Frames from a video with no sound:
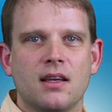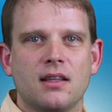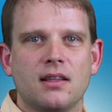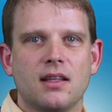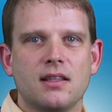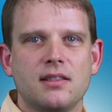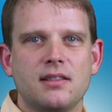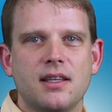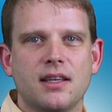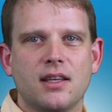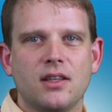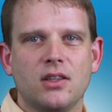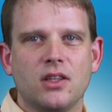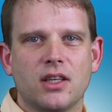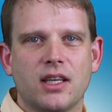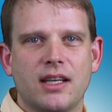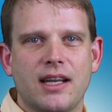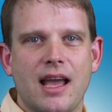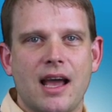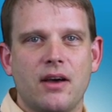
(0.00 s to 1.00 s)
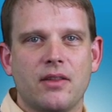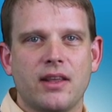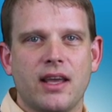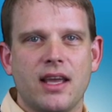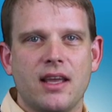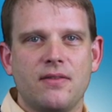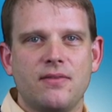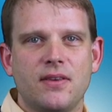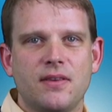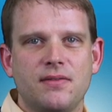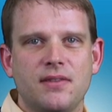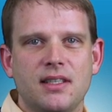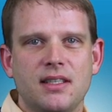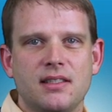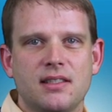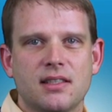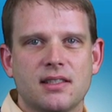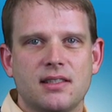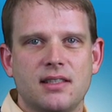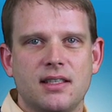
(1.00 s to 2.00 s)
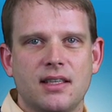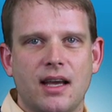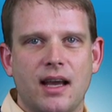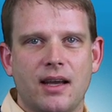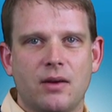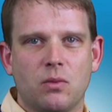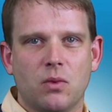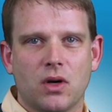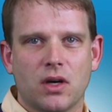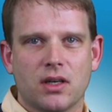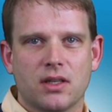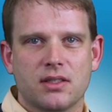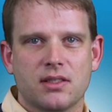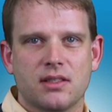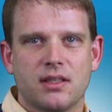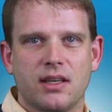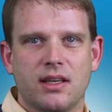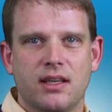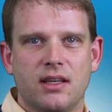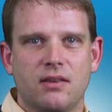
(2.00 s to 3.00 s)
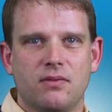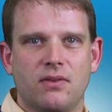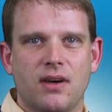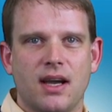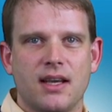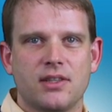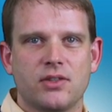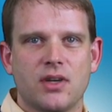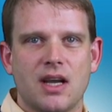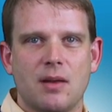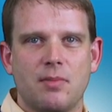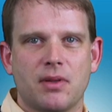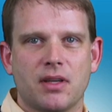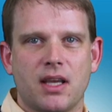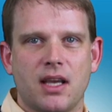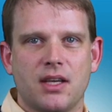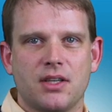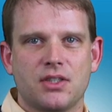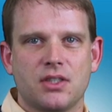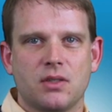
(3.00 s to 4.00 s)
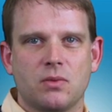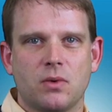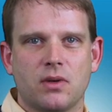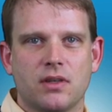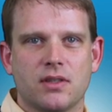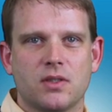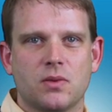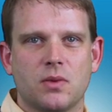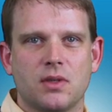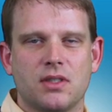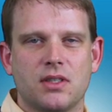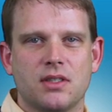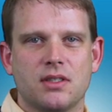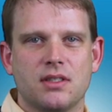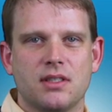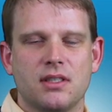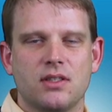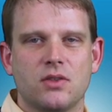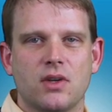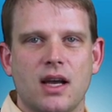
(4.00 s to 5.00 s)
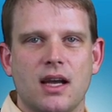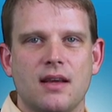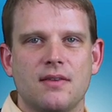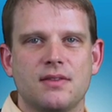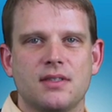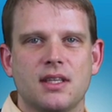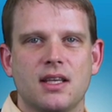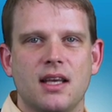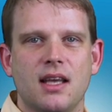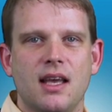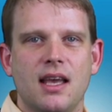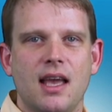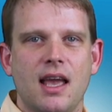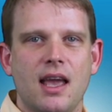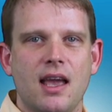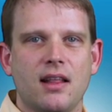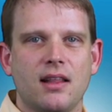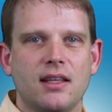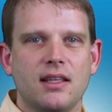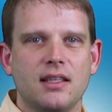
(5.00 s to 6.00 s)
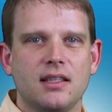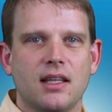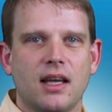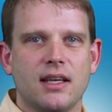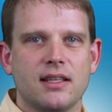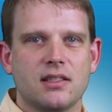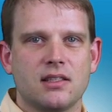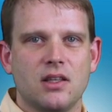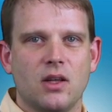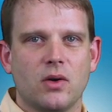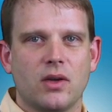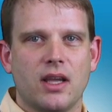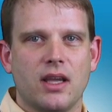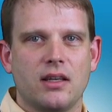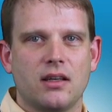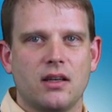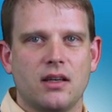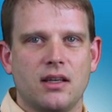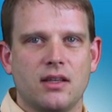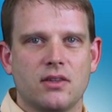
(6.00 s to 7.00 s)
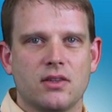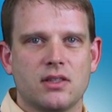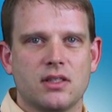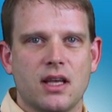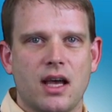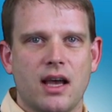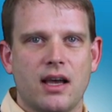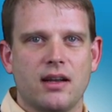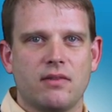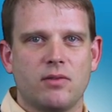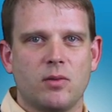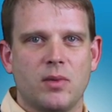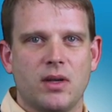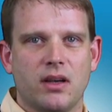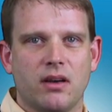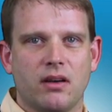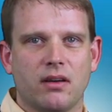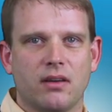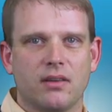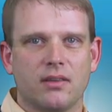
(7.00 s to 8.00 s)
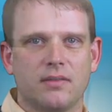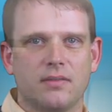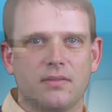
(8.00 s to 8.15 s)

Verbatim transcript: Let's take a look at how the A fifteen sixty-nine works in a visor application where it switches and drives L E D lights located on either side of a mirror.